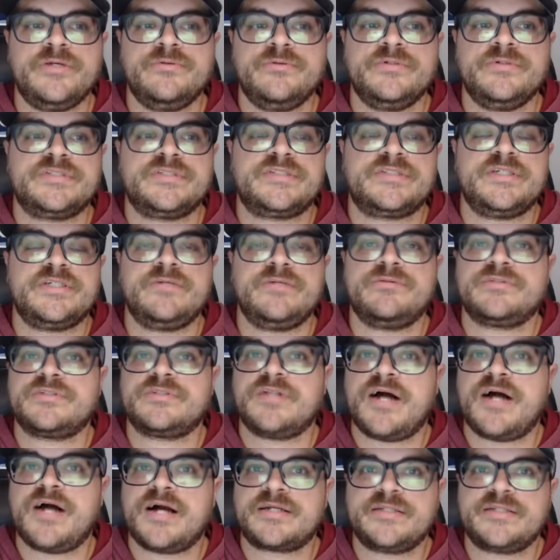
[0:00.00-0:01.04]
was
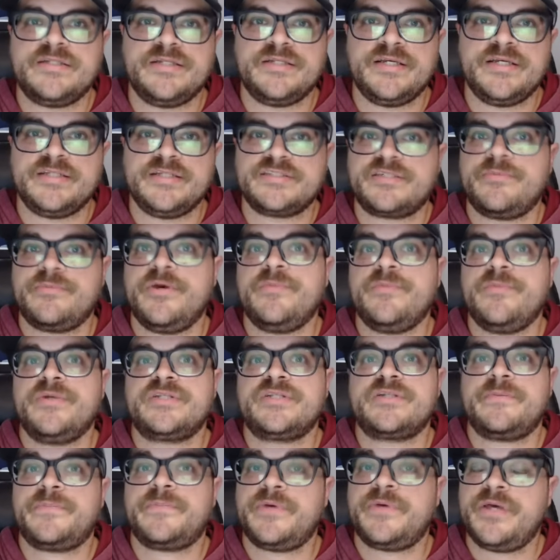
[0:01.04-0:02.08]
locked into his commitment
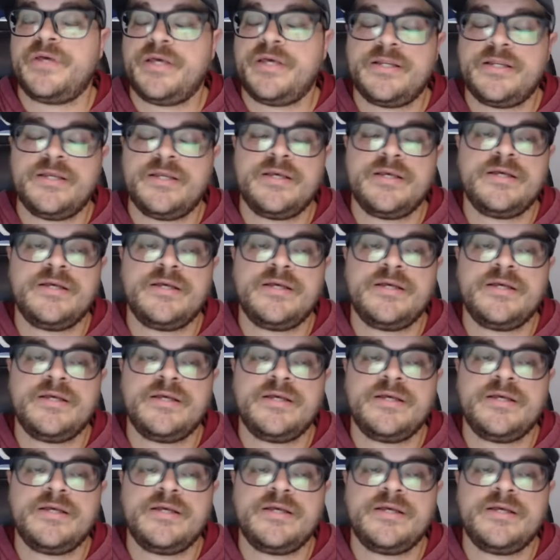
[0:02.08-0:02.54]
to Pitt.